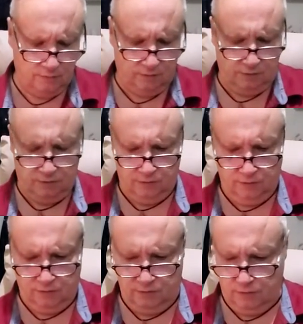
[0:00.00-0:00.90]

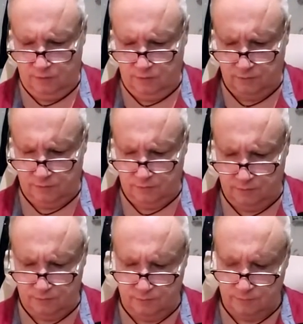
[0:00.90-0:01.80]

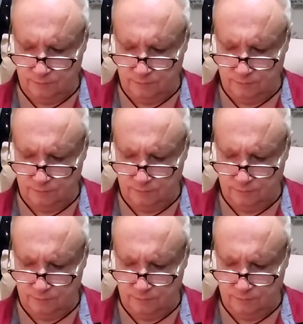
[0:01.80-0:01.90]
[no speech]